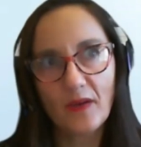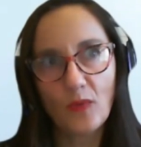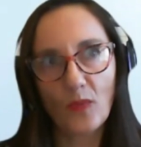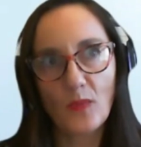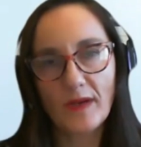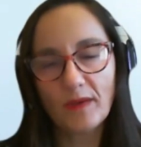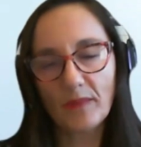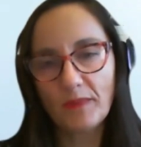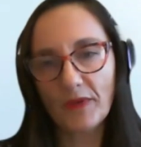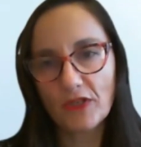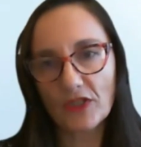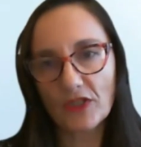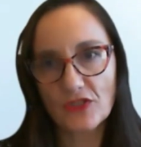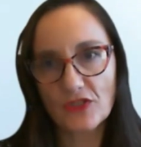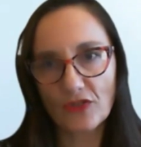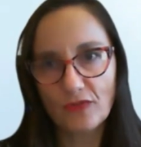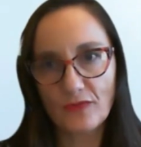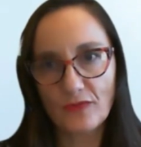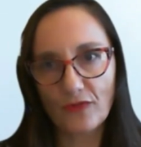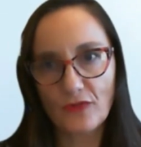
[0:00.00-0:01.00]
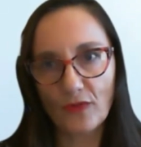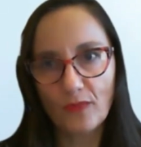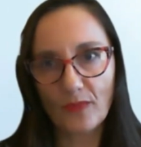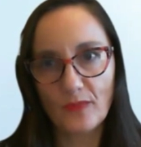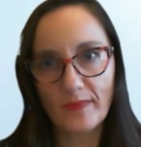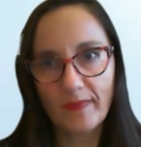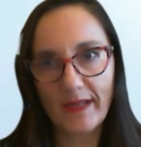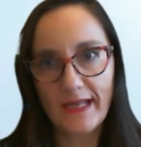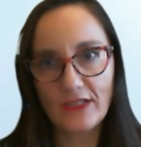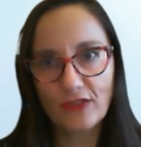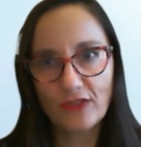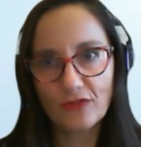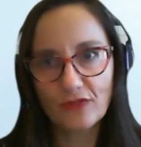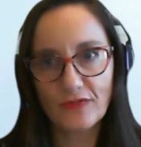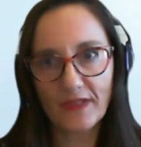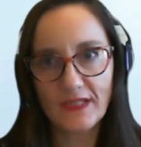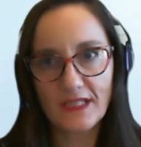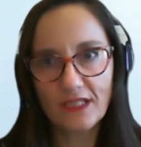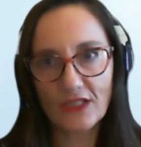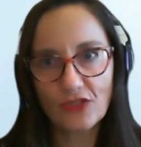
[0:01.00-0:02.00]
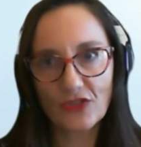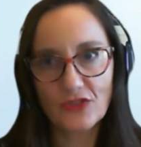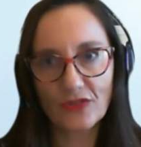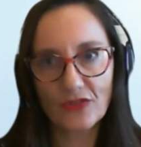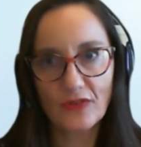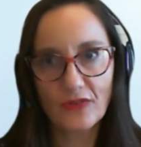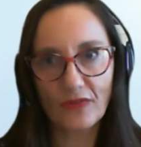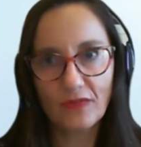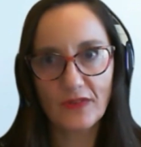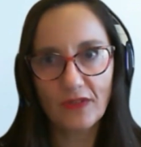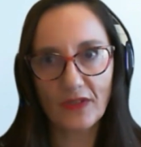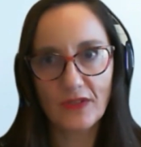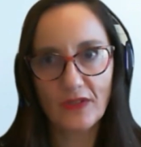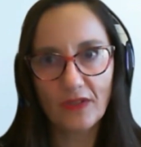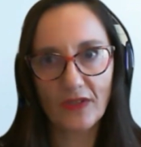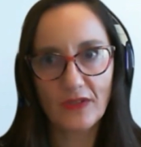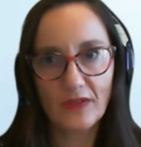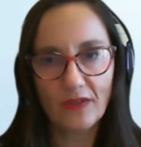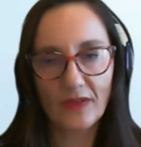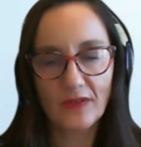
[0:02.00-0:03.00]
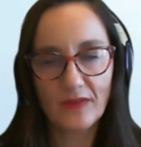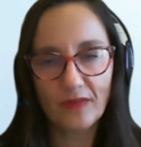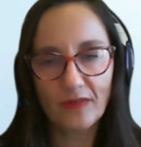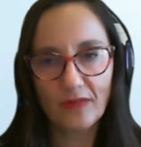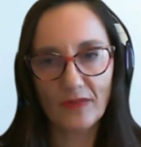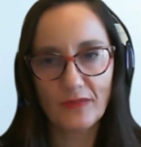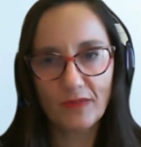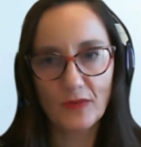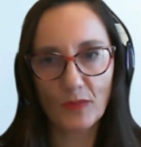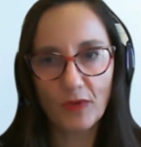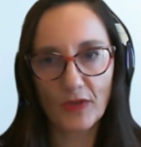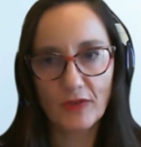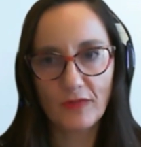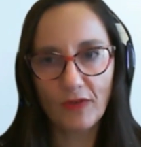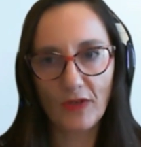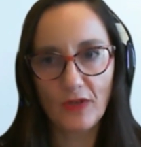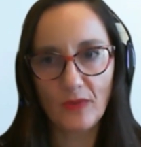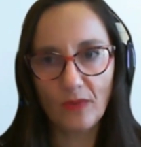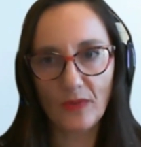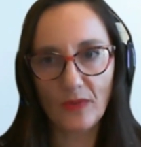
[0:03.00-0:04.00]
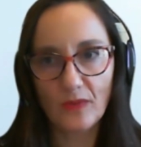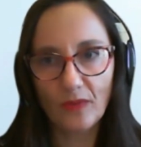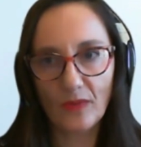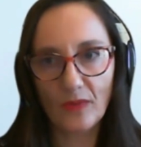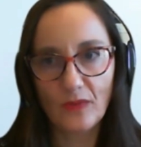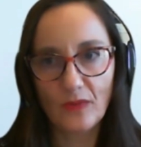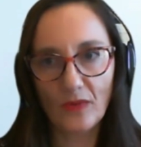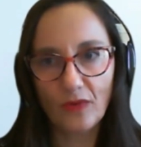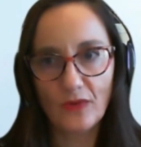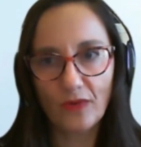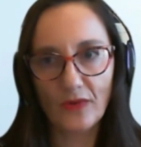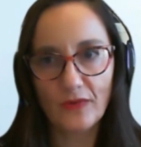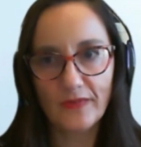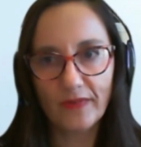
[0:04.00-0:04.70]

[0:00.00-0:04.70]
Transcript: one person from end to finish of the workflow or